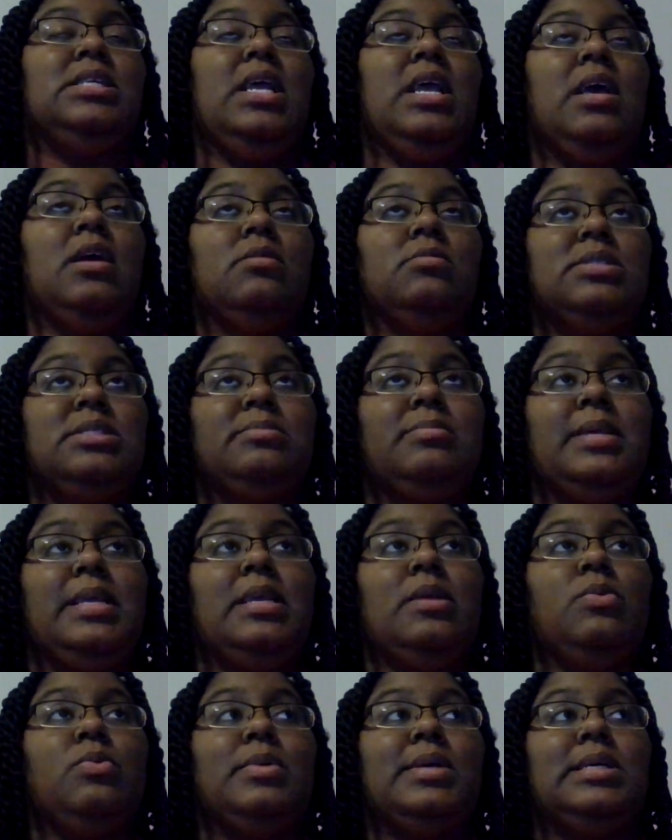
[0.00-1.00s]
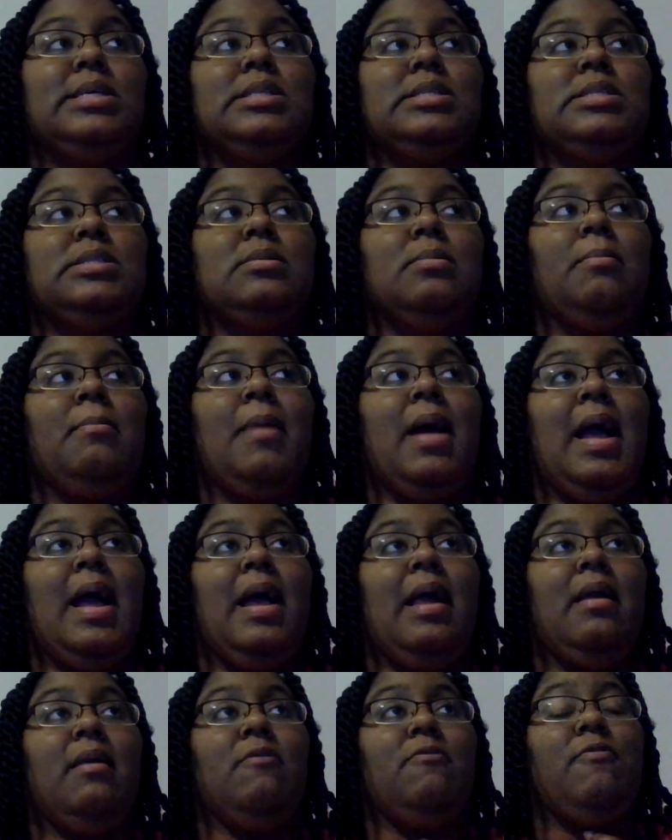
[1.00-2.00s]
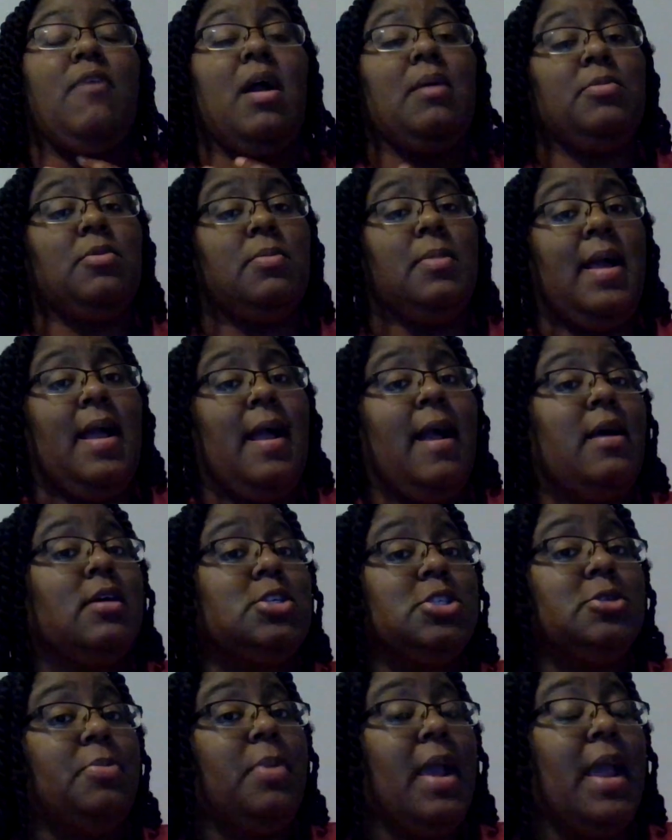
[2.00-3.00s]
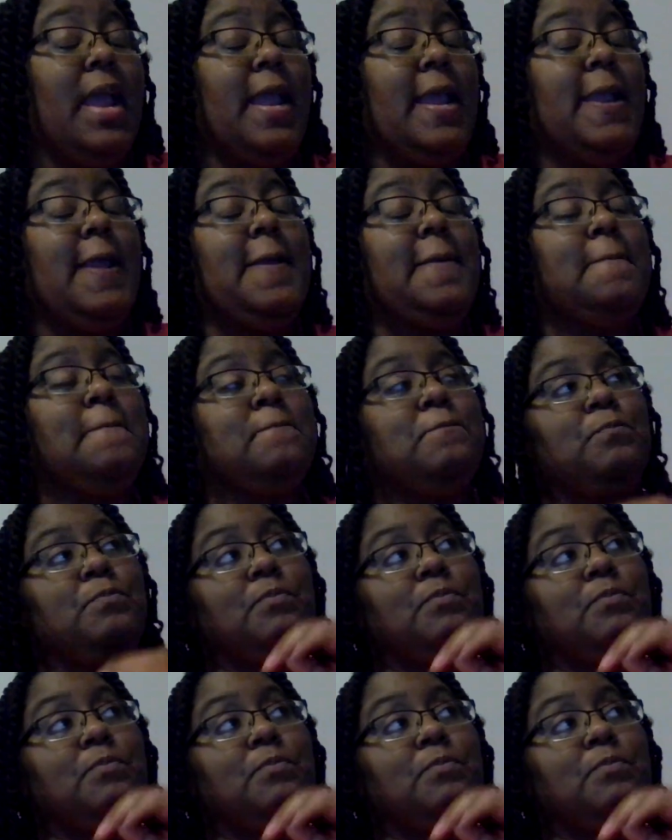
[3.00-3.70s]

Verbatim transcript: helps me with my fibromyalgia pain?